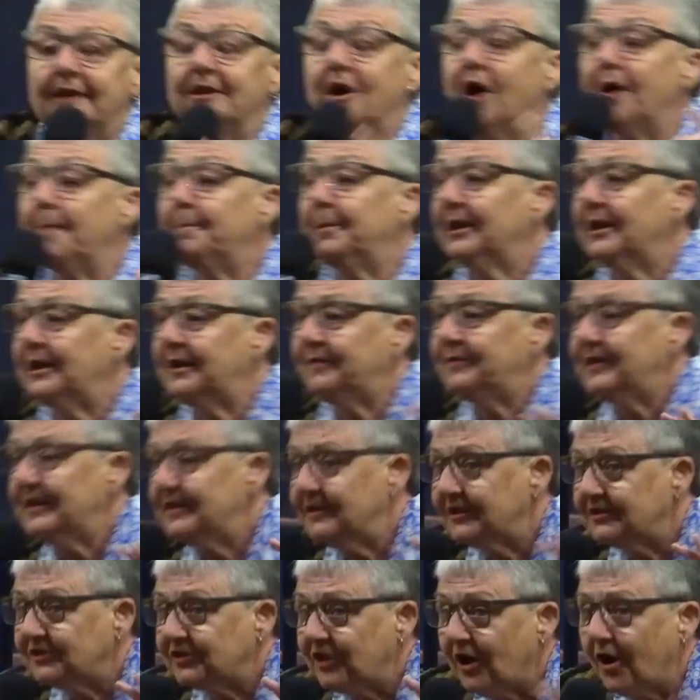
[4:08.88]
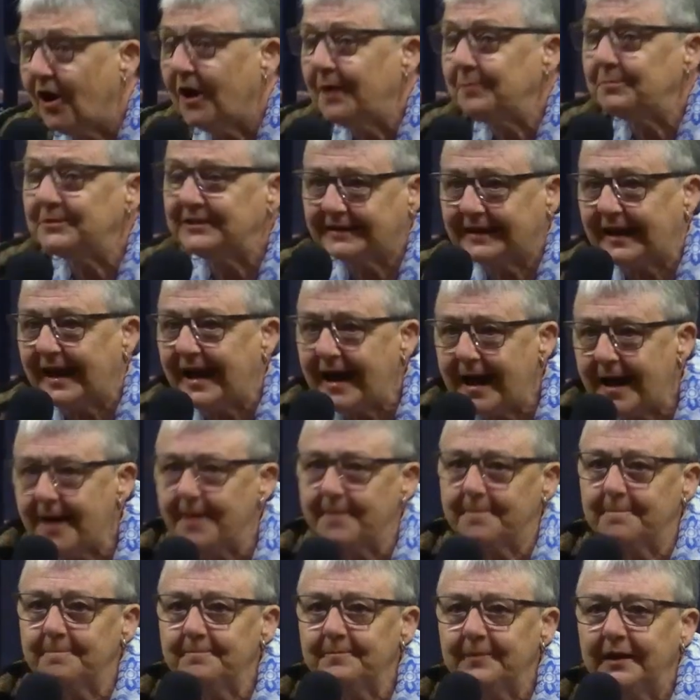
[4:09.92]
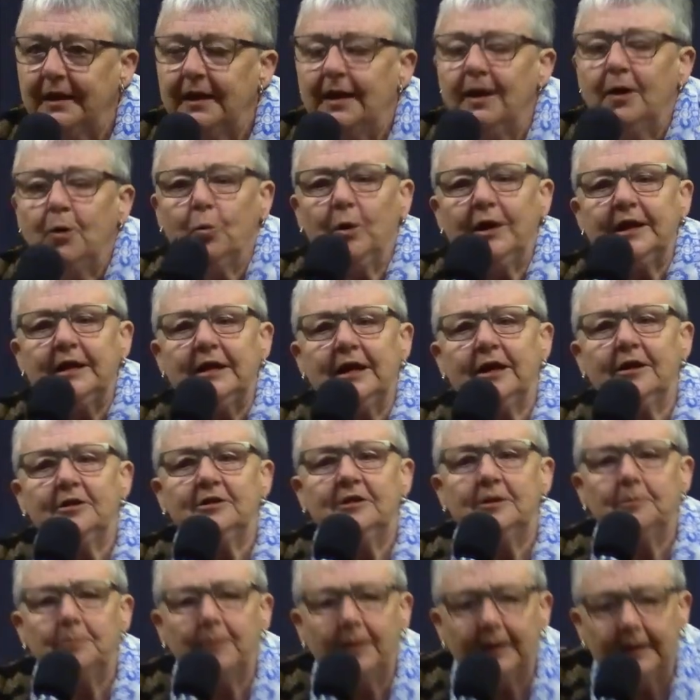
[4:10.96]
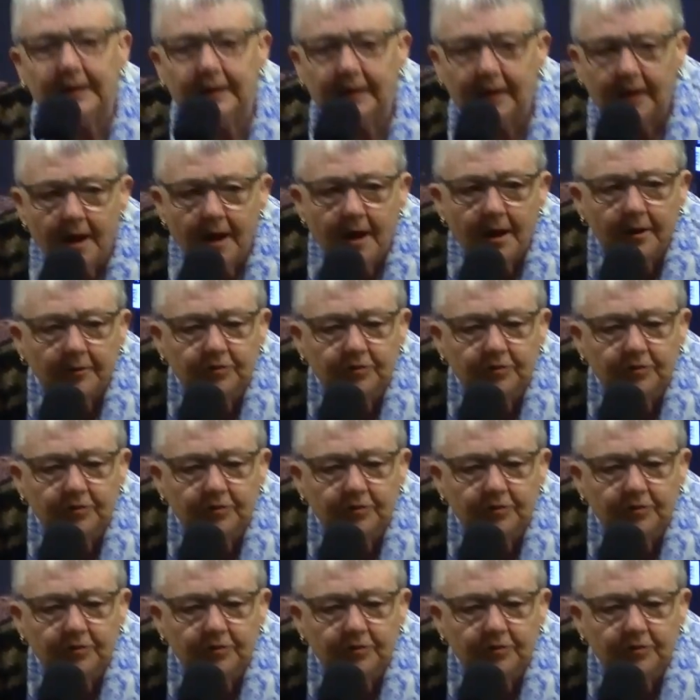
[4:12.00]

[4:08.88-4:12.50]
And I believe in the time to come, we're going to be